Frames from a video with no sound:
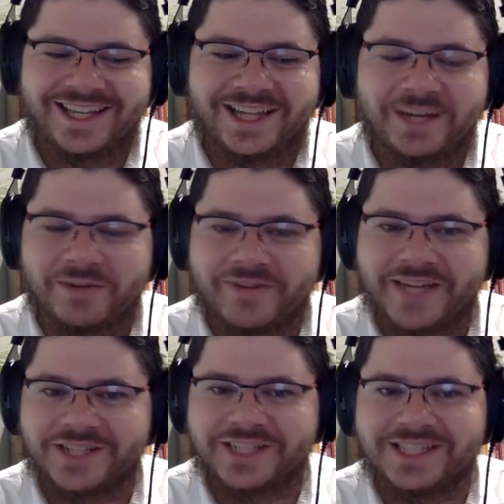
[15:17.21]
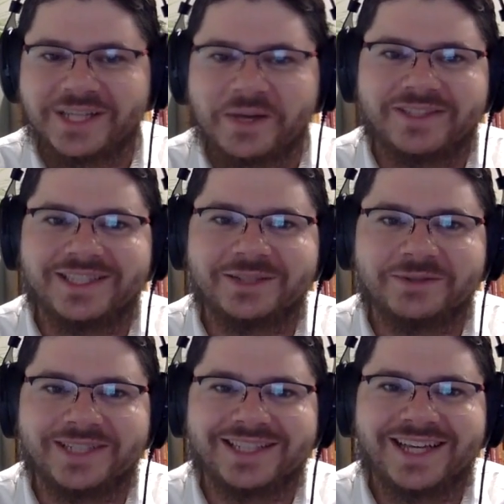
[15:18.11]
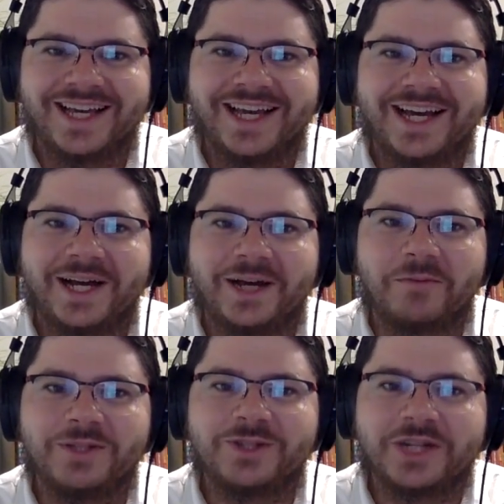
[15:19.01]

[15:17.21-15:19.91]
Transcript: number of agencies that you have to deal with. You